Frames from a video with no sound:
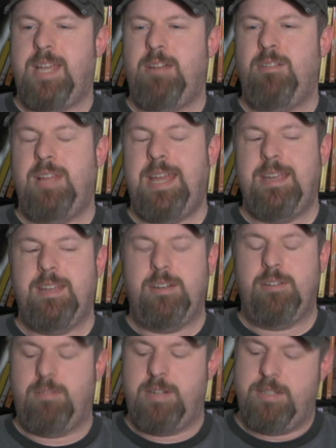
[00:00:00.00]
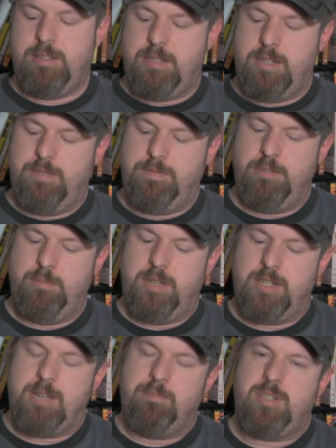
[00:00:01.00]
I don't like underground stuff too
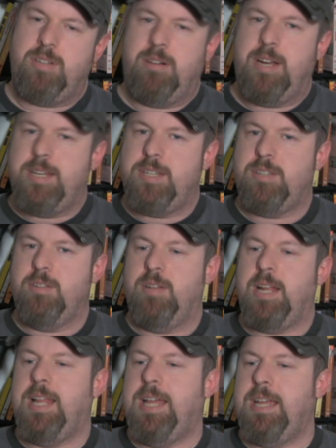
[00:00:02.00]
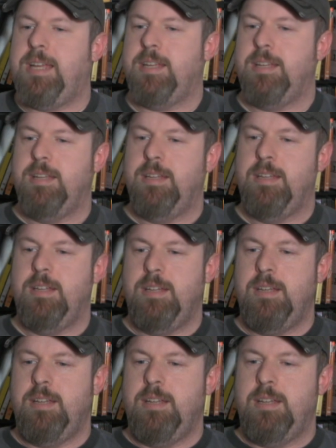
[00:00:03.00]
much. I'm sorry, I just don't. I like,
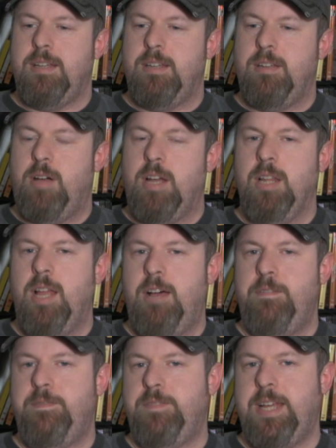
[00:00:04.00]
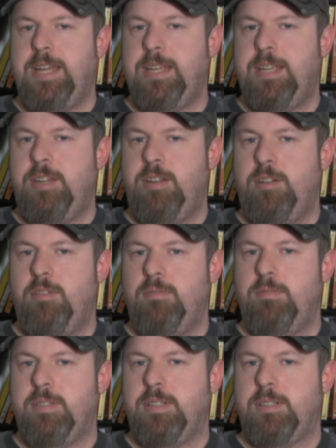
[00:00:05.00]
you know, I love, like, you
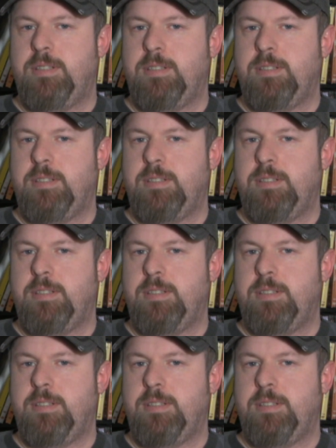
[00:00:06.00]
know,